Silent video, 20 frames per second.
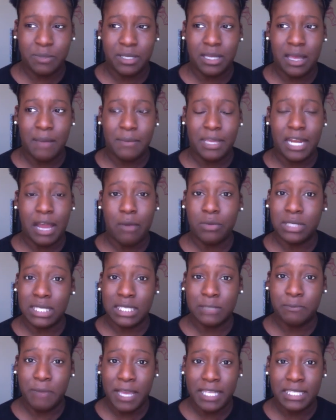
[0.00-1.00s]
But I mean, I was
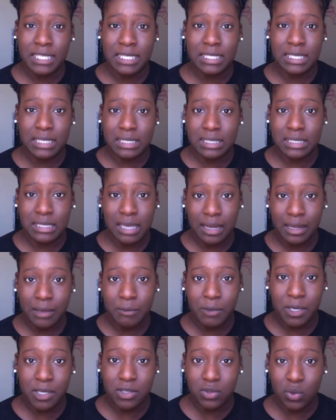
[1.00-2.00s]
expected to study
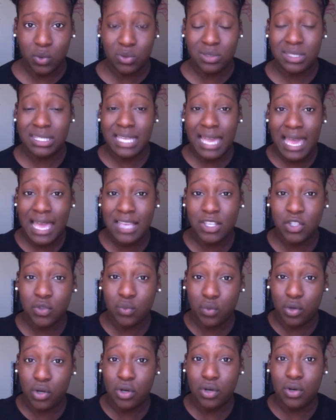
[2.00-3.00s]
because those tests